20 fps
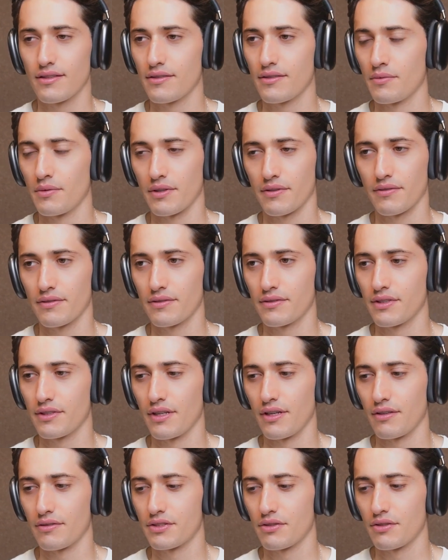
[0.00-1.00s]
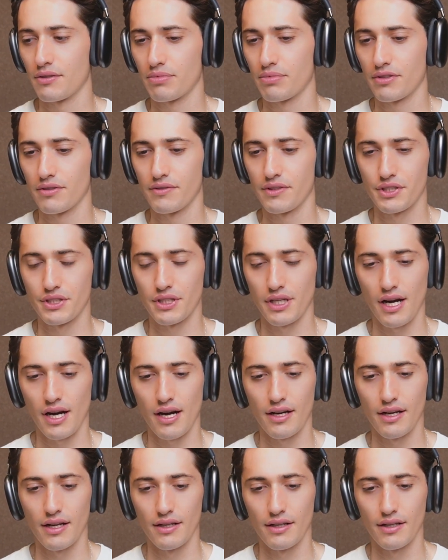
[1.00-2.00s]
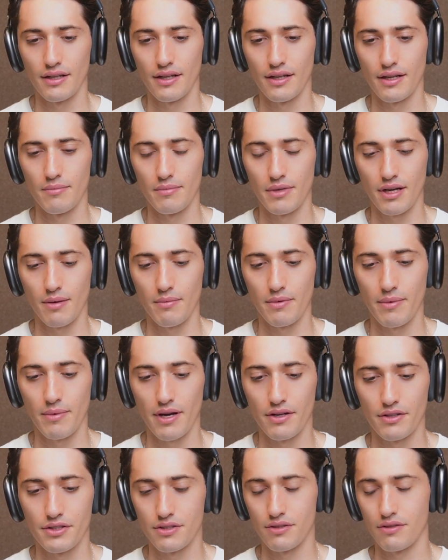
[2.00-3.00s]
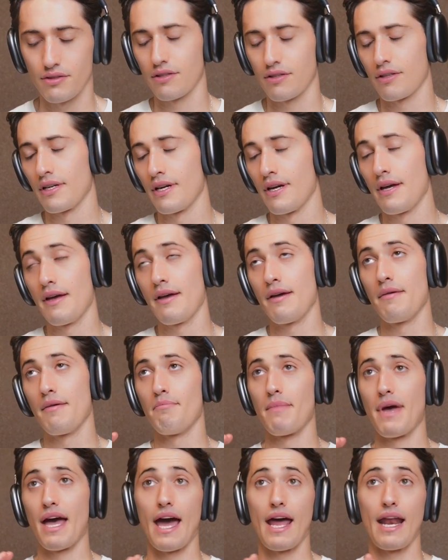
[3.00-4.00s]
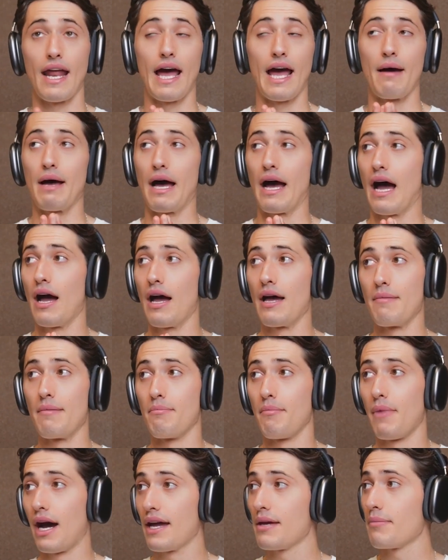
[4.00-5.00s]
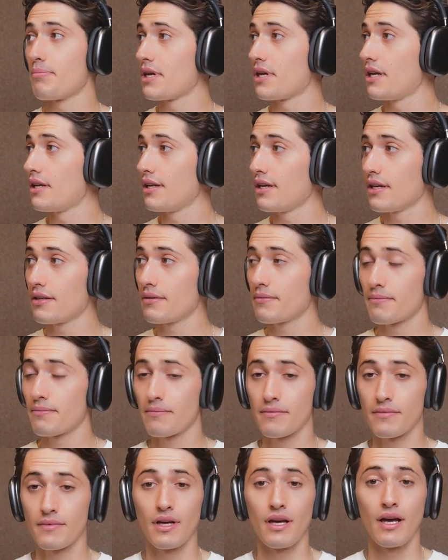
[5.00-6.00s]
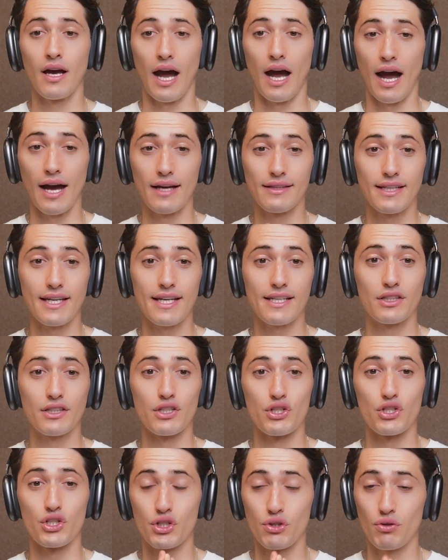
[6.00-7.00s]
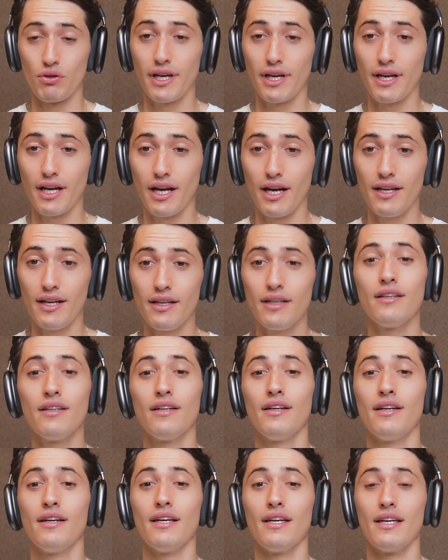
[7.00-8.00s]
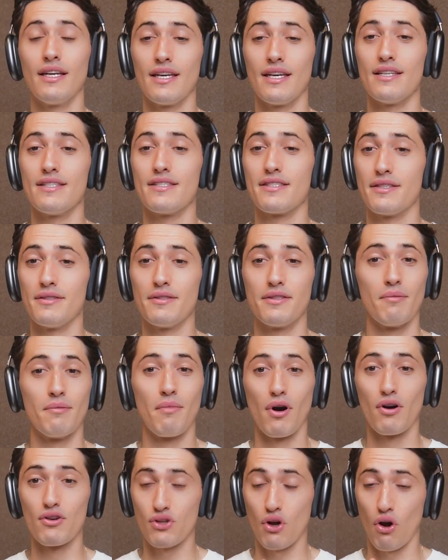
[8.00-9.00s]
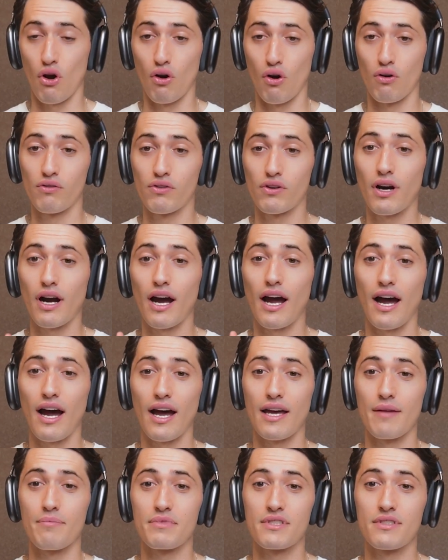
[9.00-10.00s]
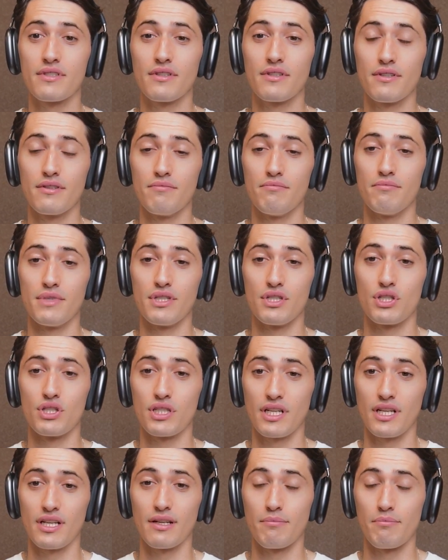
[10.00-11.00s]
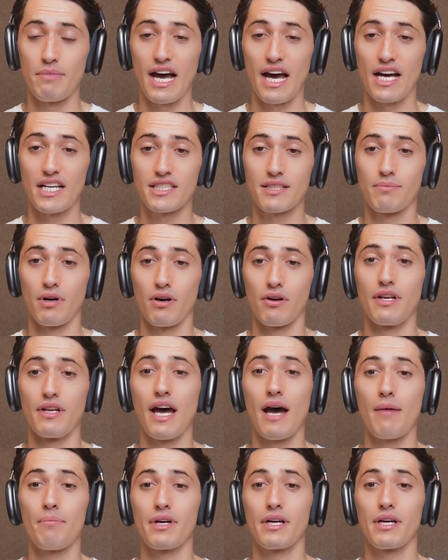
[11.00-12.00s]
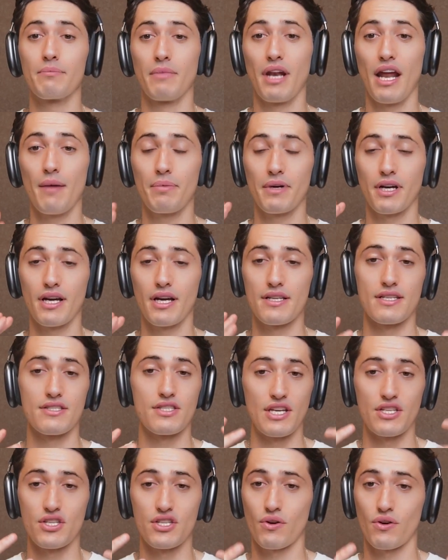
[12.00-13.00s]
where you know to improve your shot and and become a better shooter. Matt, in my opinion, I think the shooting gun is the most overhyped machine in basketball. Not but not because it's it's